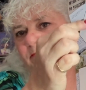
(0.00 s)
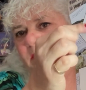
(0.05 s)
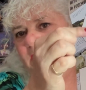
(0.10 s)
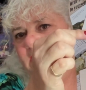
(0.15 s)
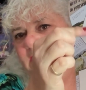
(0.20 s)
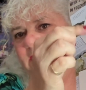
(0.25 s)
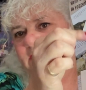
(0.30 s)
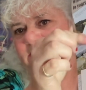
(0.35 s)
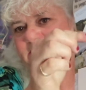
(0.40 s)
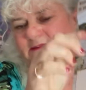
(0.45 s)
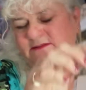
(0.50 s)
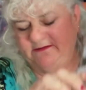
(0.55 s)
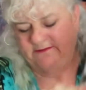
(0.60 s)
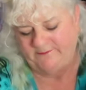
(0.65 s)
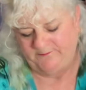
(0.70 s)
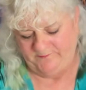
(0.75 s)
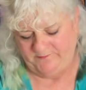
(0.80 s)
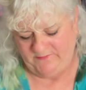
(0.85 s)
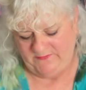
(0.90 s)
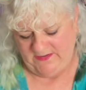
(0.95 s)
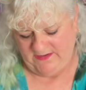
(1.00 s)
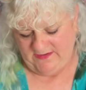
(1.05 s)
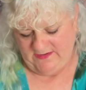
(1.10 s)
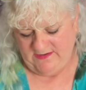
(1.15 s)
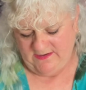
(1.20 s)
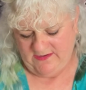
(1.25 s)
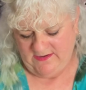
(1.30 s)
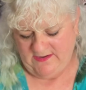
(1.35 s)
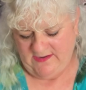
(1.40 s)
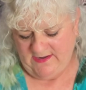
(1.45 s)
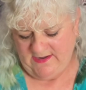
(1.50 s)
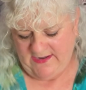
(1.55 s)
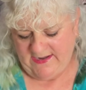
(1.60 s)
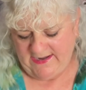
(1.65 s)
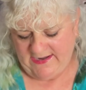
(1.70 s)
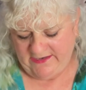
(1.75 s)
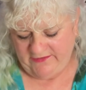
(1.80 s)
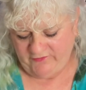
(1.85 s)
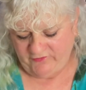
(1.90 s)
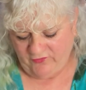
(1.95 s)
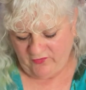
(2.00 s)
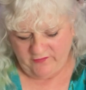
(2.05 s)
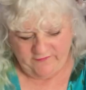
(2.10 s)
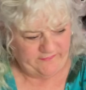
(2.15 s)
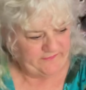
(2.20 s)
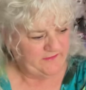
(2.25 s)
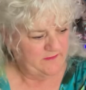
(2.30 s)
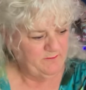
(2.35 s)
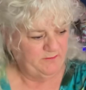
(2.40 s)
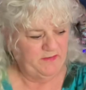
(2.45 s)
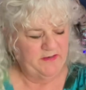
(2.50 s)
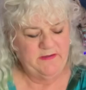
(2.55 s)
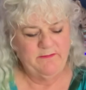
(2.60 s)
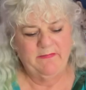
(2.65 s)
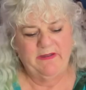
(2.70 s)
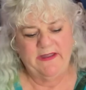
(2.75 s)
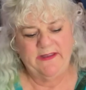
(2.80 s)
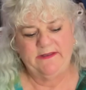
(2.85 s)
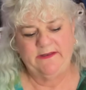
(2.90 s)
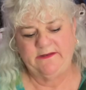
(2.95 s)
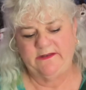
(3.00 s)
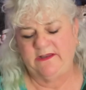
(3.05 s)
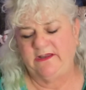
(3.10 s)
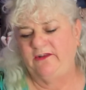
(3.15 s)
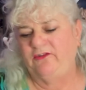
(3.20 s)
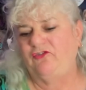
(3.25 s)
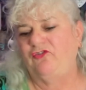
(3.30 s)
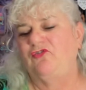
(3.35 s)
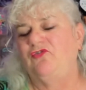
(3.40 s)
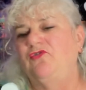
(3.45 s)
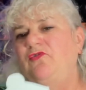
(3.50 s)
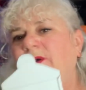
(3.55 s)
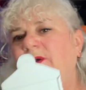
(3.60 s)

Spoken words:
part, and I simply made it into